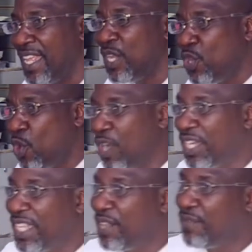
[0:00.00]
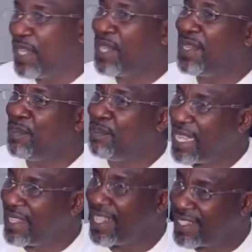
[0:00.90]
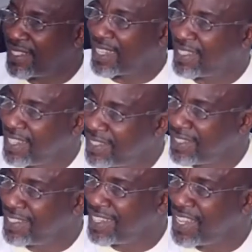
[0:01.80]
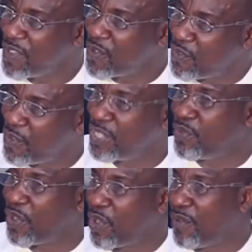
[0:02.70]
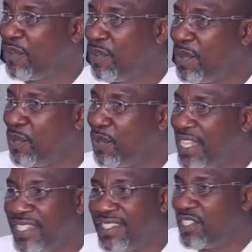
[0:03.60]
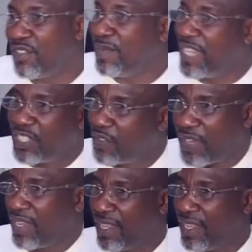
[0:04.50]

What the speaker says: not giving the Delta State funds you recovered from Ibori is discriminatory.